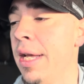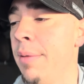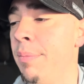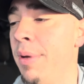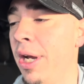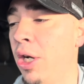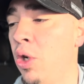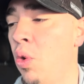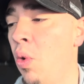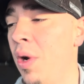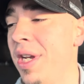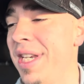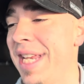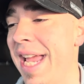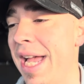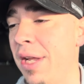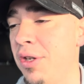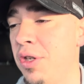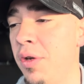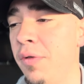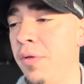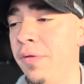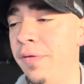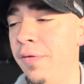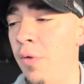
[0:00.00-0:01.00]
Bitcoin down
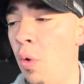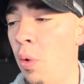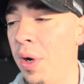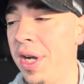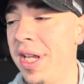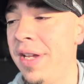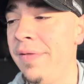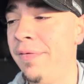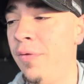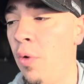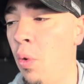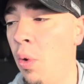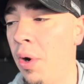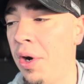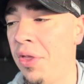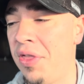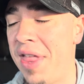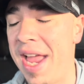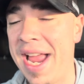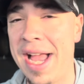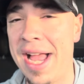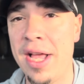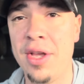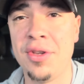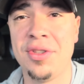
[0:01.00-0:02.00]
to
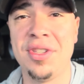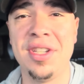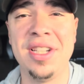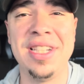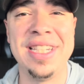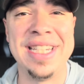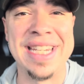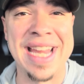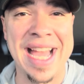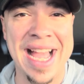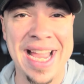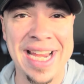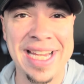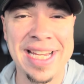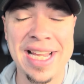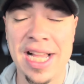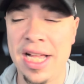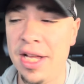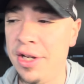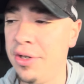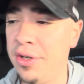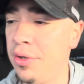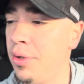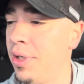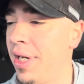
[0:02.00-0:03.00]

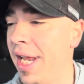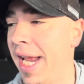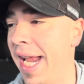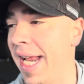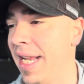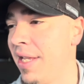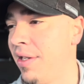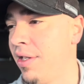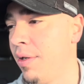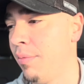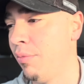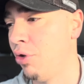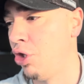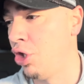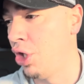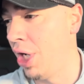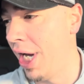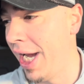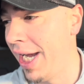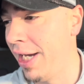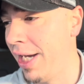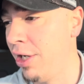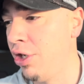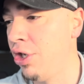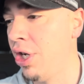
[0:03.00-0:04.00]
44,900 and some
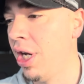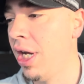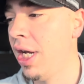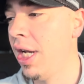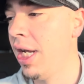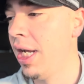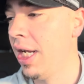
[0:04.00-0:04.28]
change.